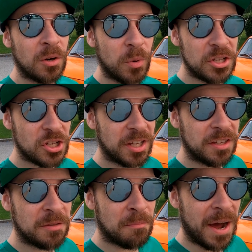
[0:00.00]
which
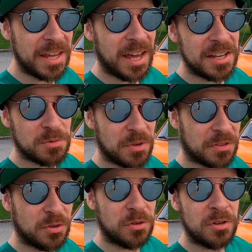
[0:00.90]
in my case
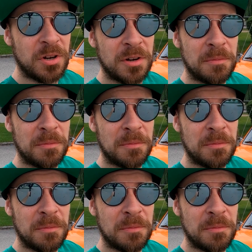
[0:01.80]
with 2